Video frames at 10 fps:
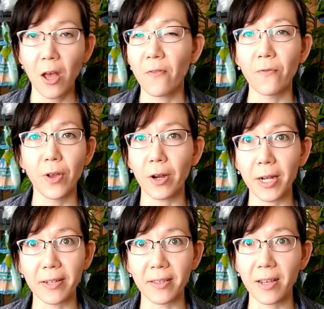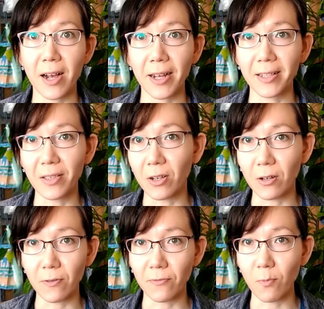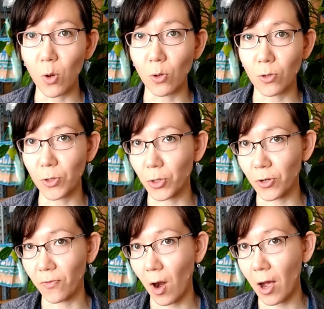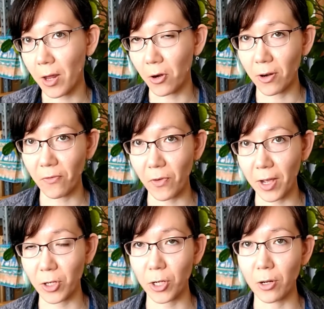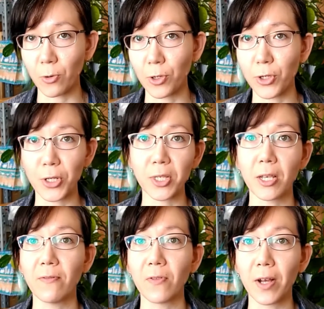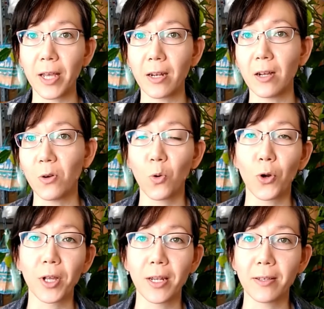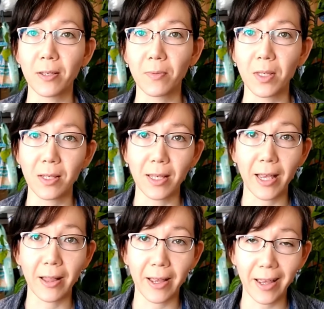various kinds of mold or rot or infection, or just invite organisms to say like,